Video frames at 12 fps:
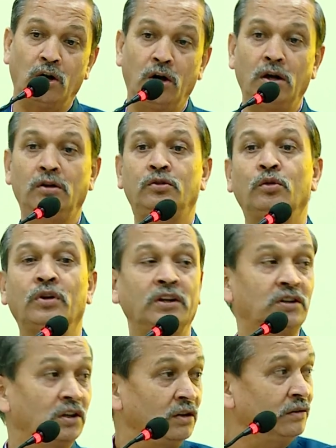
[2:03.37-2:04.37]
all
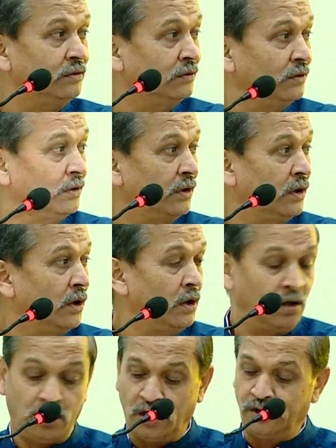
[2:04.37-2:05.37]
together
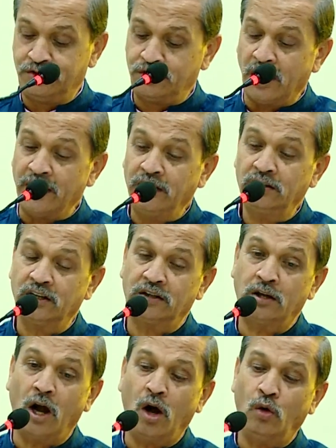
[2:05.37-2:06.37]
are trying that
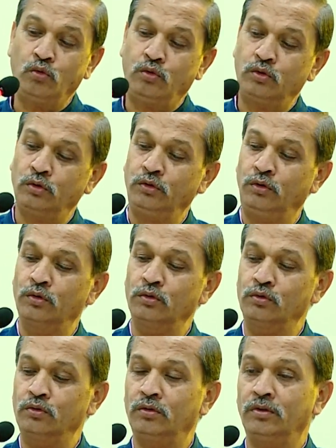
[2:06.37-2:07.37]
how
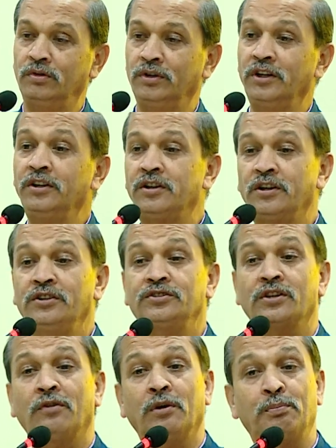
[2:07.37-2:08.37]
to increase
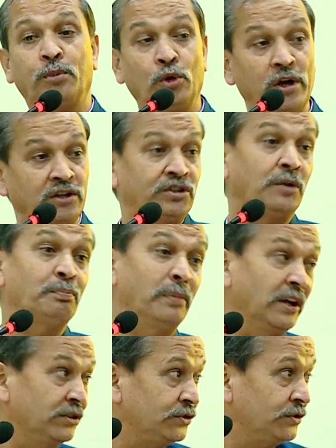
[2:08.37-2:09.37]
our production
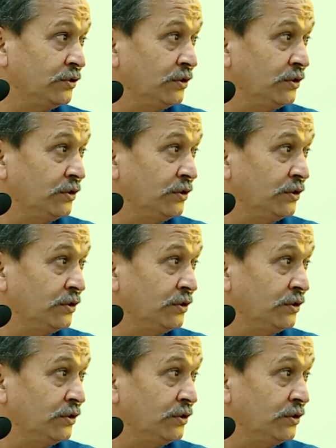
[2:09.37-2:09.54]
base.